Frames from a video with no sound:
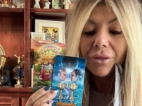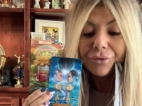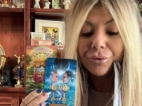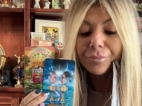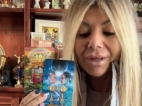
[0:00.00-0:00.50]

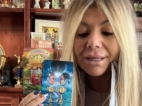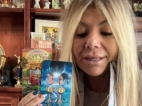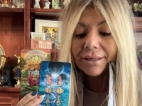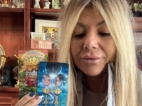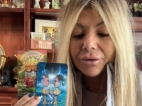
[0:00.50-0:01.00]
They're
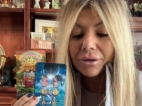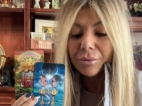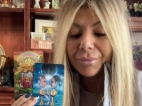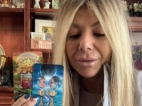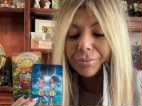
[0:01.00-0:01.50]
making the
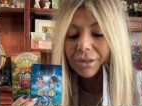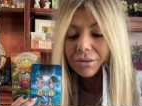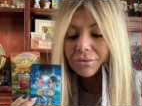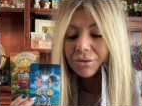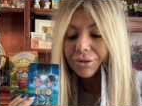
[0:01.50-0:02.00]

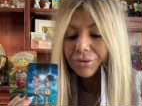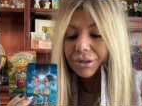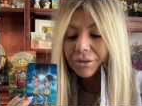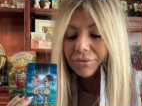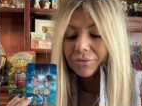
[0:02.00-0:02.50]
commitment. Here it
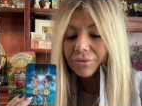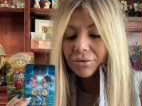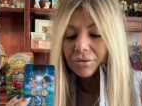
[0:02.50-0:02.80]
is.